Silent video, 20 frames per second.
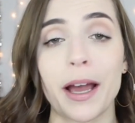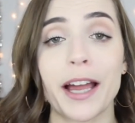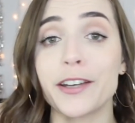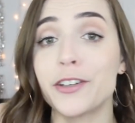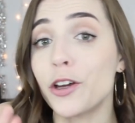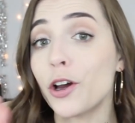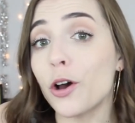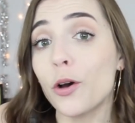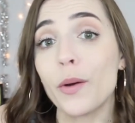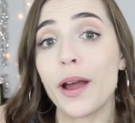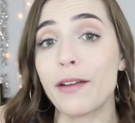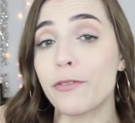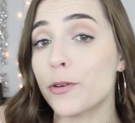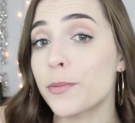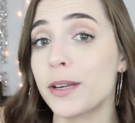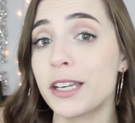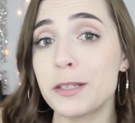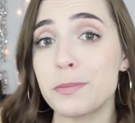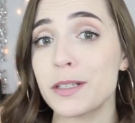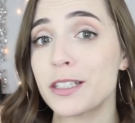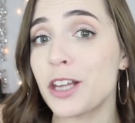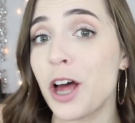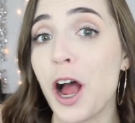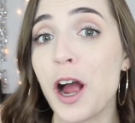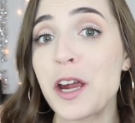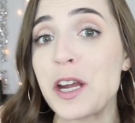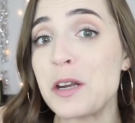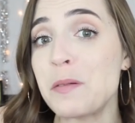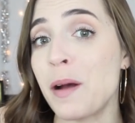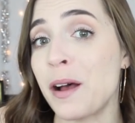I know everybody's been
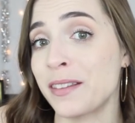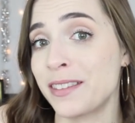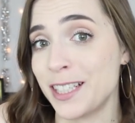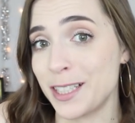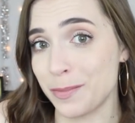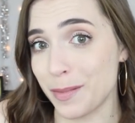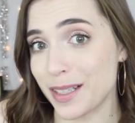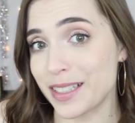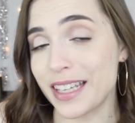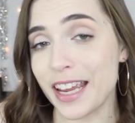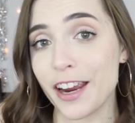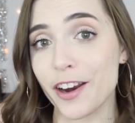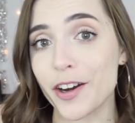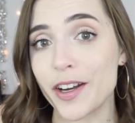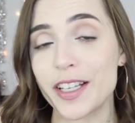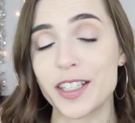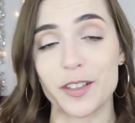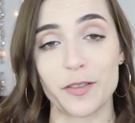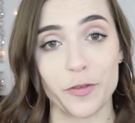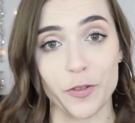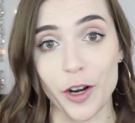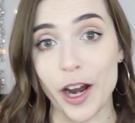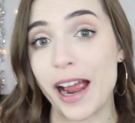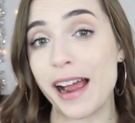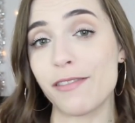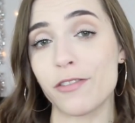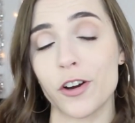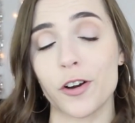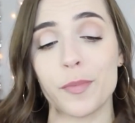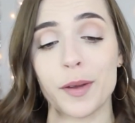talking about these mascaras
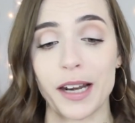forever,